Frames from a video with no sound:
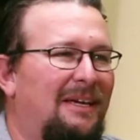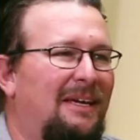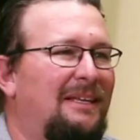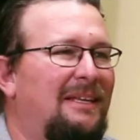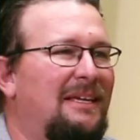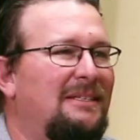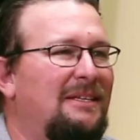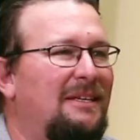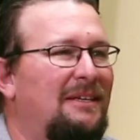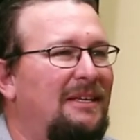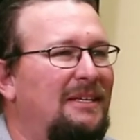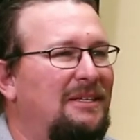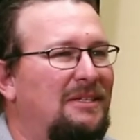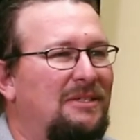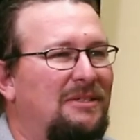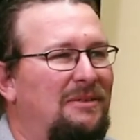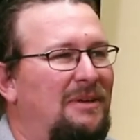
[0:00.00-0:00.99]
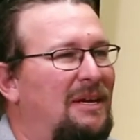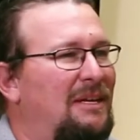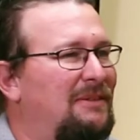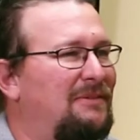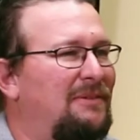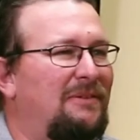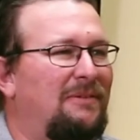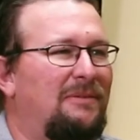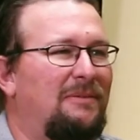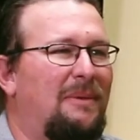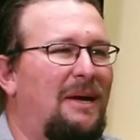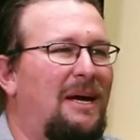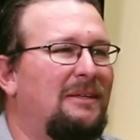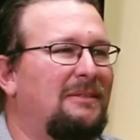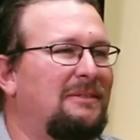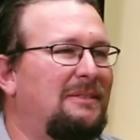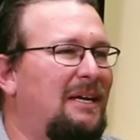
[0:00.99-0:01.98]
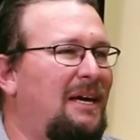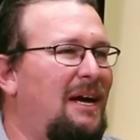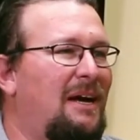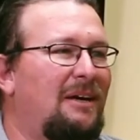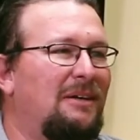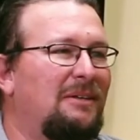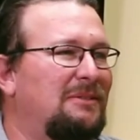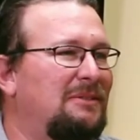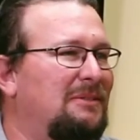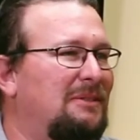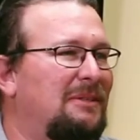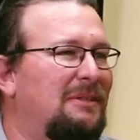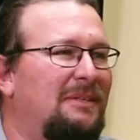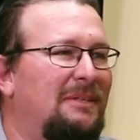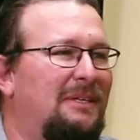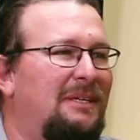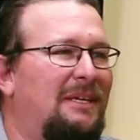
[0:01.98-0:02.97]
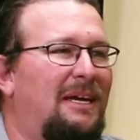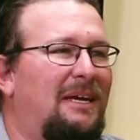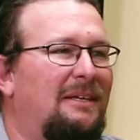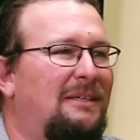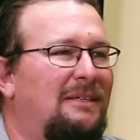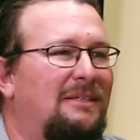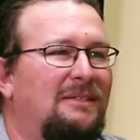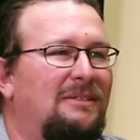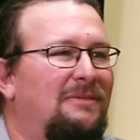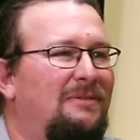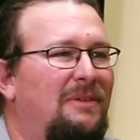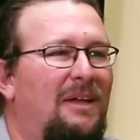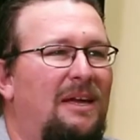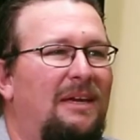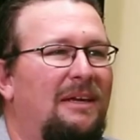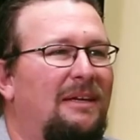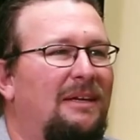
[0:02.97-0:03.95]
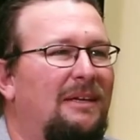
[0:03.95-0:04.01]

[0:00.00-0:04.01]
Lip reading: And that's how they just transfer from house to house, or yeah, they just fly.